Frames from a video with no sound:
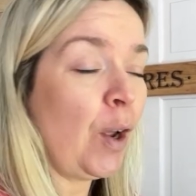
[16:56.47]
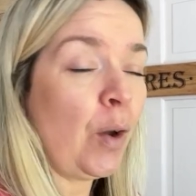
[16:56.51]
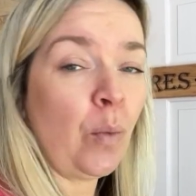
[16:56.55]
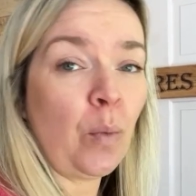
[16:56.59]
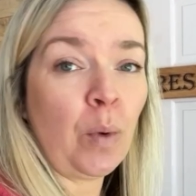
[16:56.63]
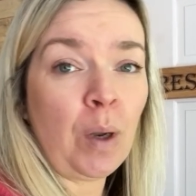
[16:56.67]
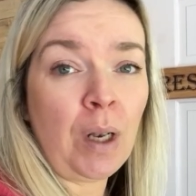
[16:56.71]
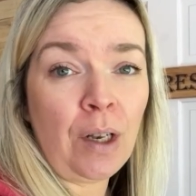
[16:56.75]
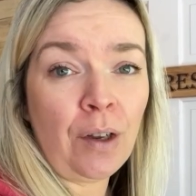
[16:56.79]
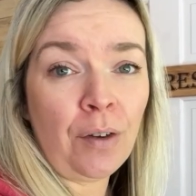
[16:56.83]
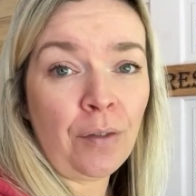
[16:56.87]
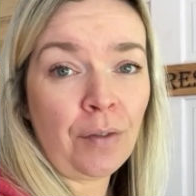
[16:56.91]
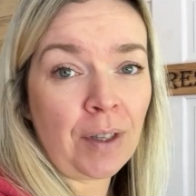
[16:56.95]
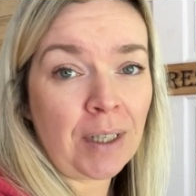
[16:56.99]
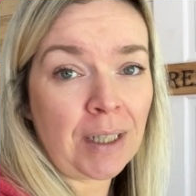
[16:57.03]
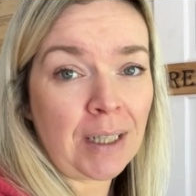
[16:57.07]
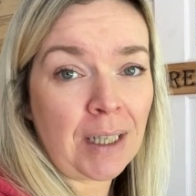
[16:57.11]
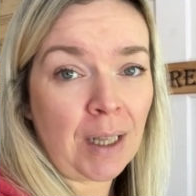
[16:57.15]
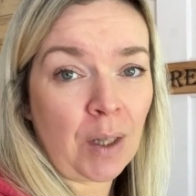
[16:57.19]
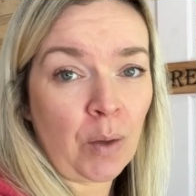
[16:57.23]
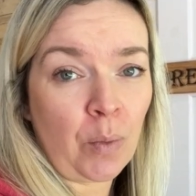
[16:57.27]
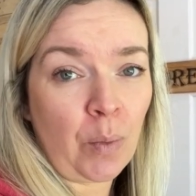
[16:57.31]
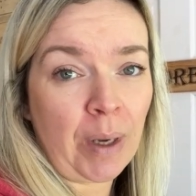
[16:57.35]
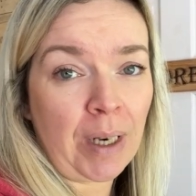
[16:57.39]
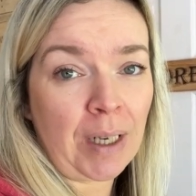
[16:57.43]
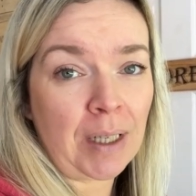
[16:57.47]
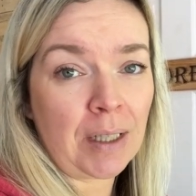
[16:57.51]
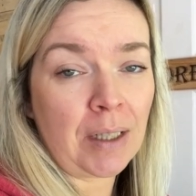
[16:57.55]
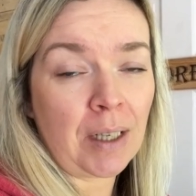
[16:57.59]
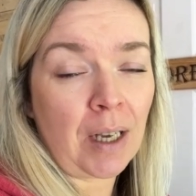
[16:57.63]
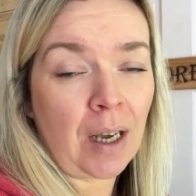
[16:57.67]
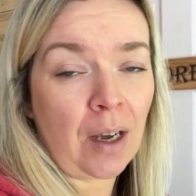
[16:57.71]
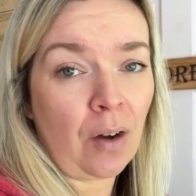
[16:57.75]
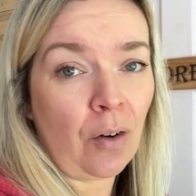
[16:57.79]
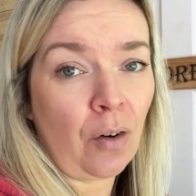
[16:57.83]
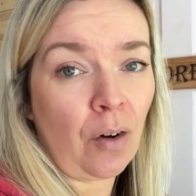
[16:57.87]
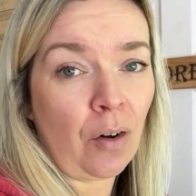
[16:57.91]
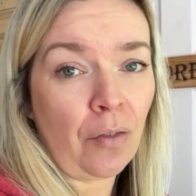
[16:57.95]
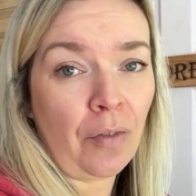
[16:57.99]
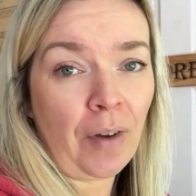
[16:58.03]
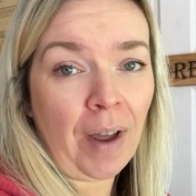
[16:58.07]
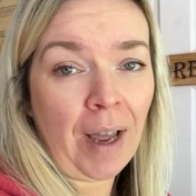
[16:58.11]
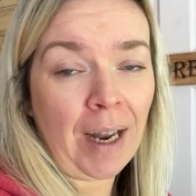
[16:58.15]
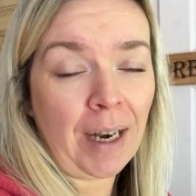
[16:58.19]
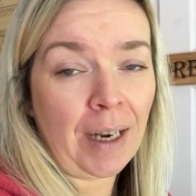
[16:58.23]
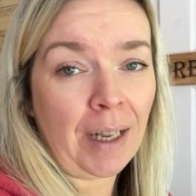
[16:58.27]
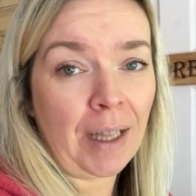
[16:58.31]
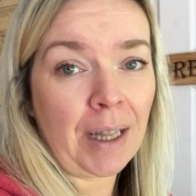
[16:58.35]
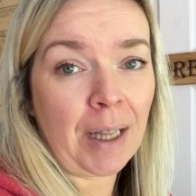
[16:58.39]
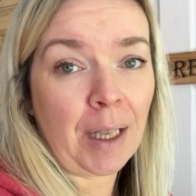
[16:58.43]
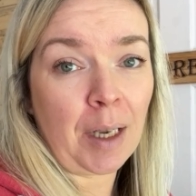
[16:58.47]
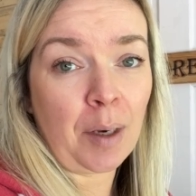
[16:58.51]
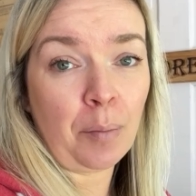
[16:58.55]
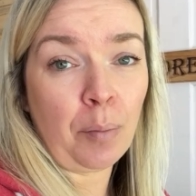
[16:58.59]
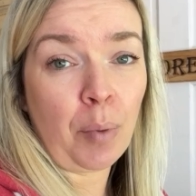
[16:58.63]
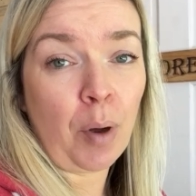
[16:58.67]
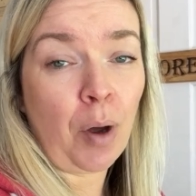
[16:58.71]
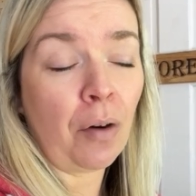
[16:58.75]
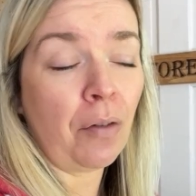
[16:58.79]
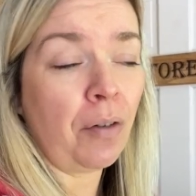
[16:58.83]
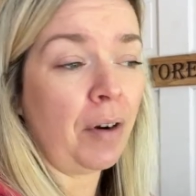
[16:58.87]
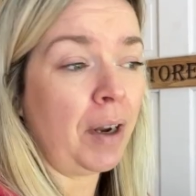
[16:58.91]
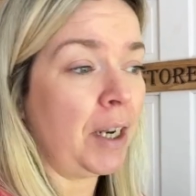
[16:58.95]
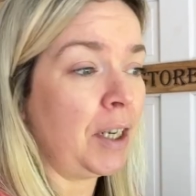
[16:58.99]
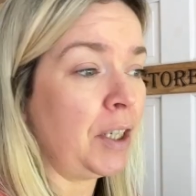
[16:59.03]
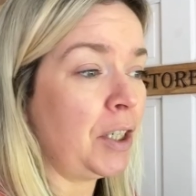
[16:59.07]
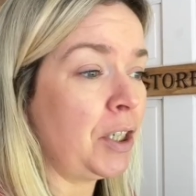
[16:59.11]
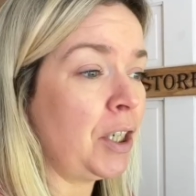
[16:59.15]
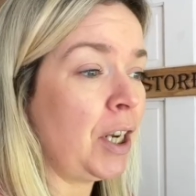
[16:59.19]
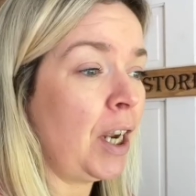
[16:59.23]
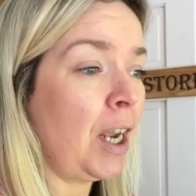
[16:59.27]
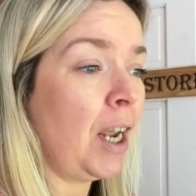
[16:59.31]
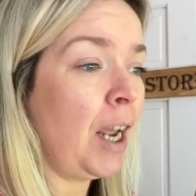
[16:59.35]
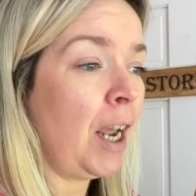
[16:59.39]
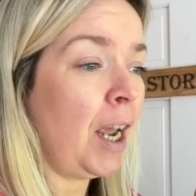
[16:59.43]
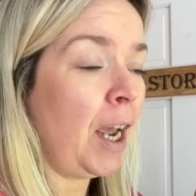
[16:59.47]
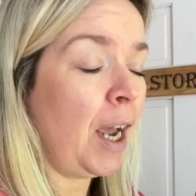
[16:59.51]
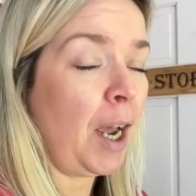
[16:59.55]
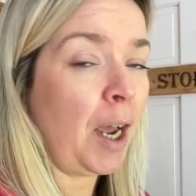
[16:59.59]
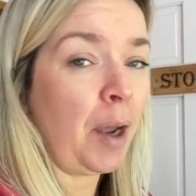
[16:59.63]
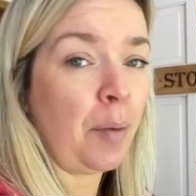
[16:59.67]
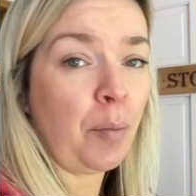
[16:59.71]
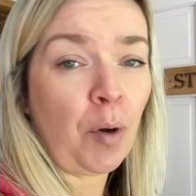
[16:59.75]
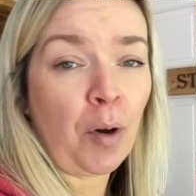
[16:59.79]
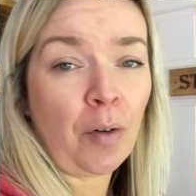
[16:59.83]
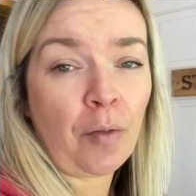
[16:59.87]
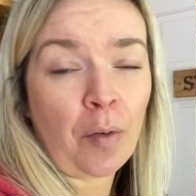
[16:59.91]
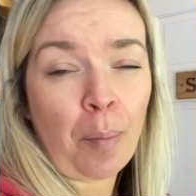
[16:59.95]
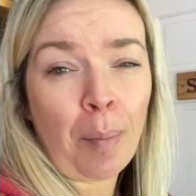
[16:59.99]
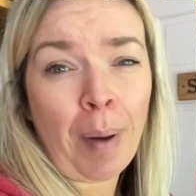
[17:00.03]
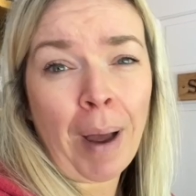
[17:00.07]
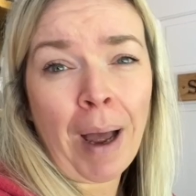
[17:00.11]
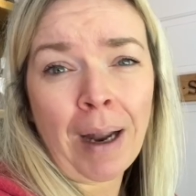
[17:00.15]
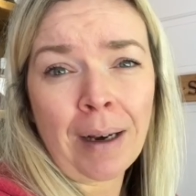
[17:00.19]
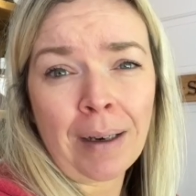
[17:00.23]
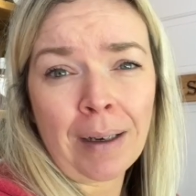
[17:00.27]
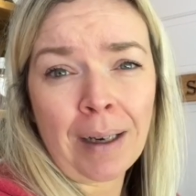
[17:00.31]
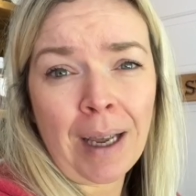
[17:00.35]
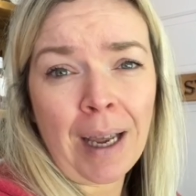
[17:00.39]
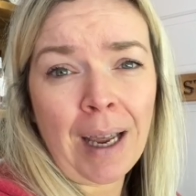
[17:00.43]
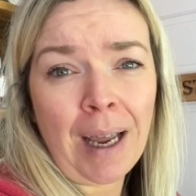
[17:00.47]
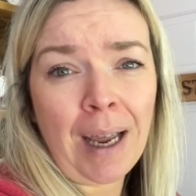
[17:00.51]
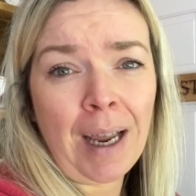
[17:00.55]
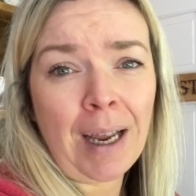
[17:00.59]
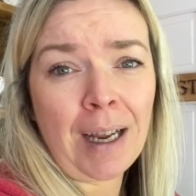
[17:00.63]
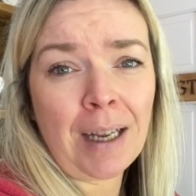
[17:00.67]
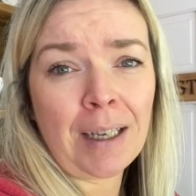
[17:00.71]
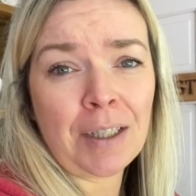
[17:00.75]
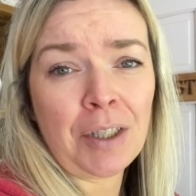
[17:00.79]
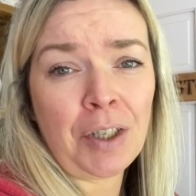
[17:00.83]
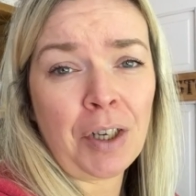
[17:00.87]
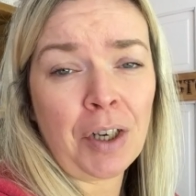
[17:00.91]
We love this in the winter over anything, porridge, over pancakes.